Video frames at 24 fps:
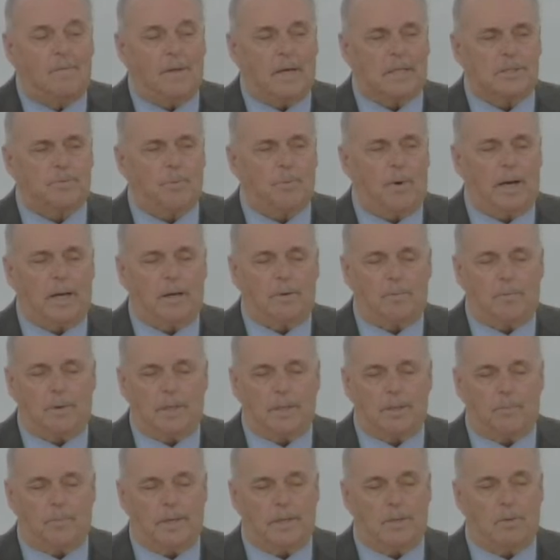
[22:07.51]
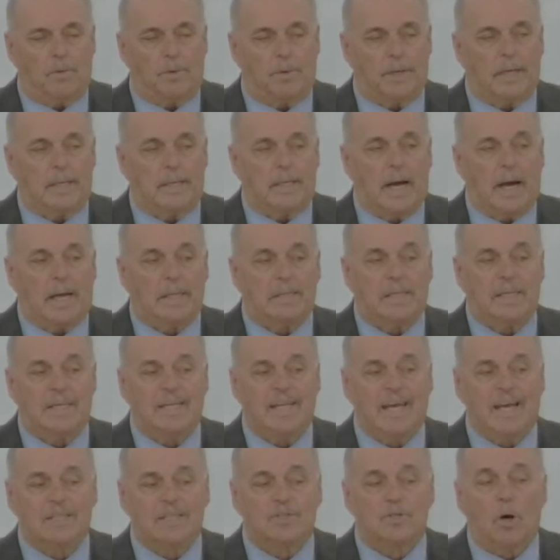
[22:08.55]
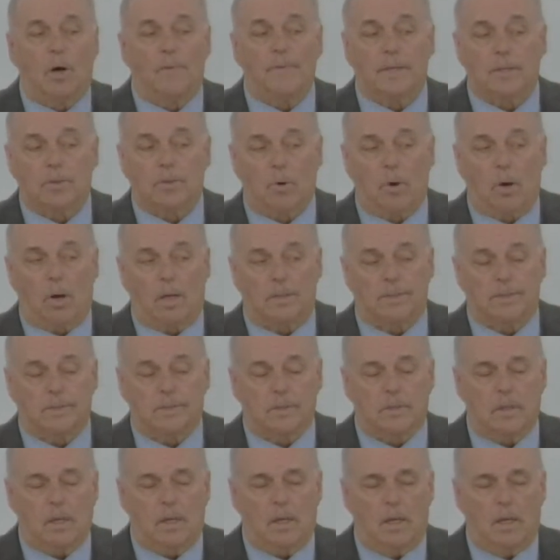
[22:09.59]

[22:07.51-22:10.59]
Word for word: That's why we, we know that he died the deaths on the cross,